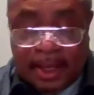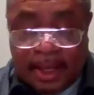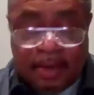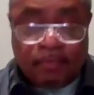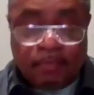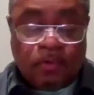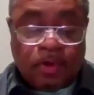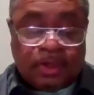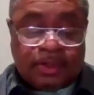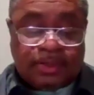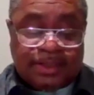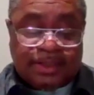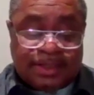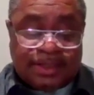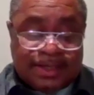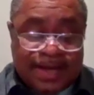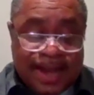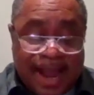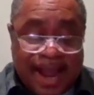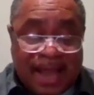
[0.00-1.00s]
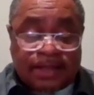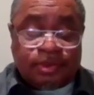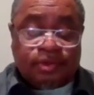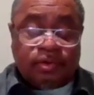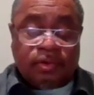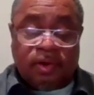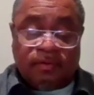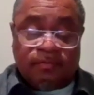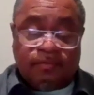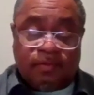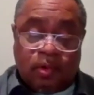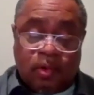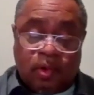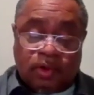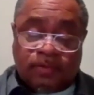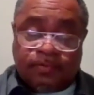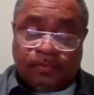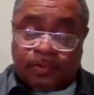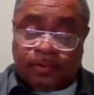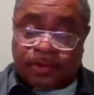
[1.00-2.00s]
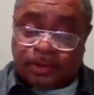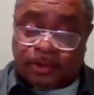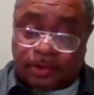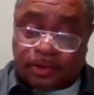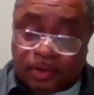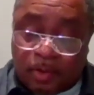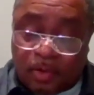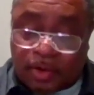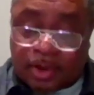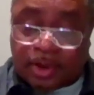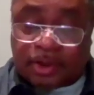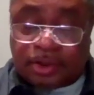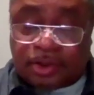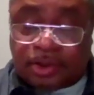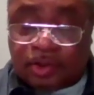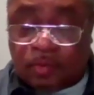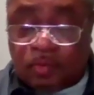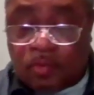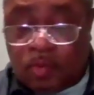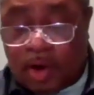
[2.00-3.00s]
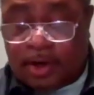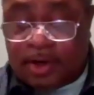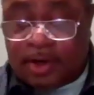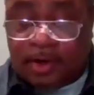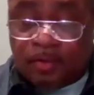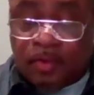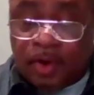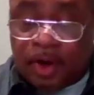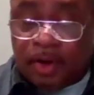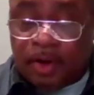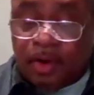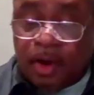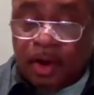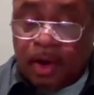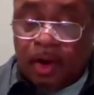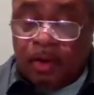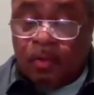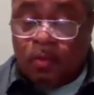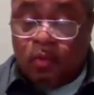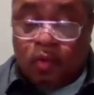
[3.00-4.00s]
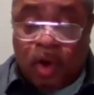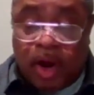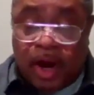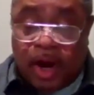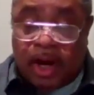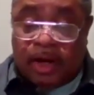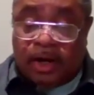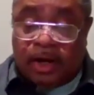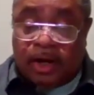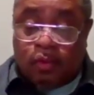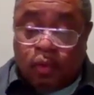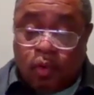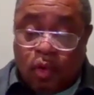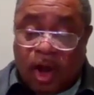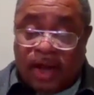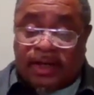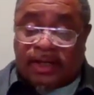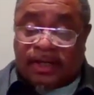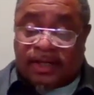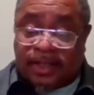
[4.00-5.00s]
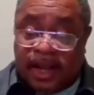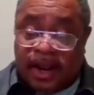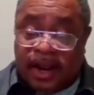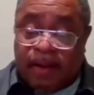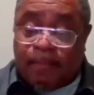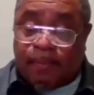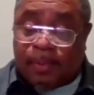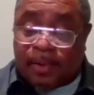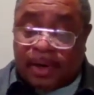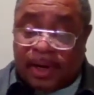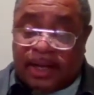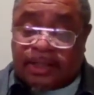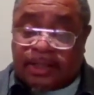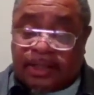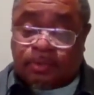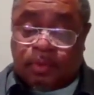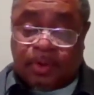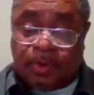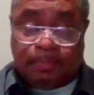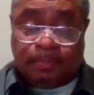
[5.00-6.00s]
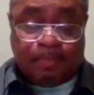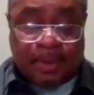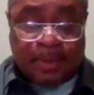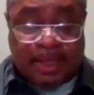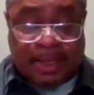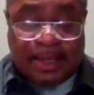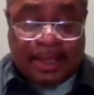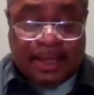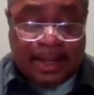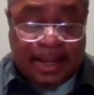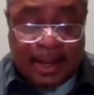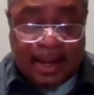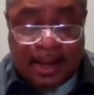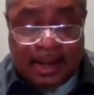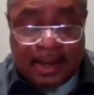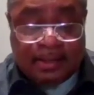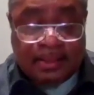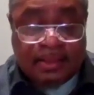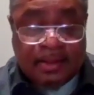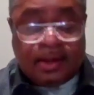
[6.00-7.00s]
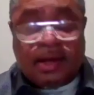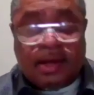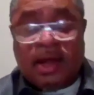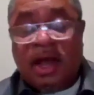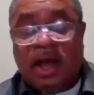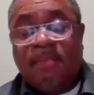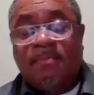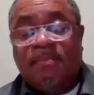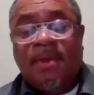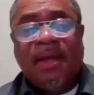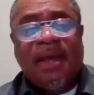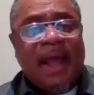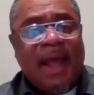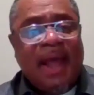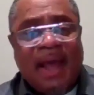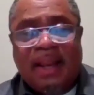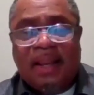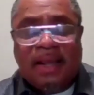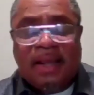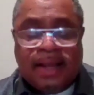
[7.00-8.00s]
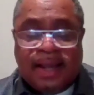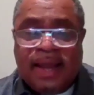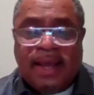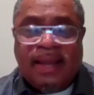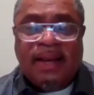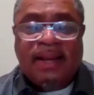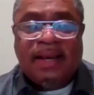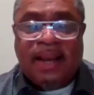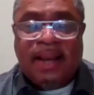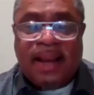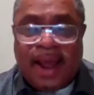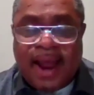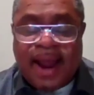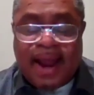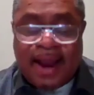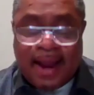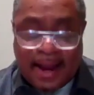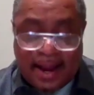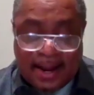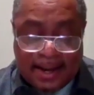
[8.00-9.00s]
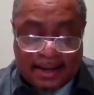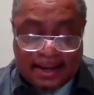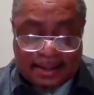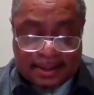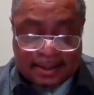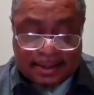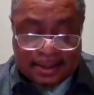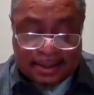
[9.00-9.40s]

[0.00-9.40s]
It was natural, of course, for his daughters to wonder, well, what their place would be in the coming allocated land.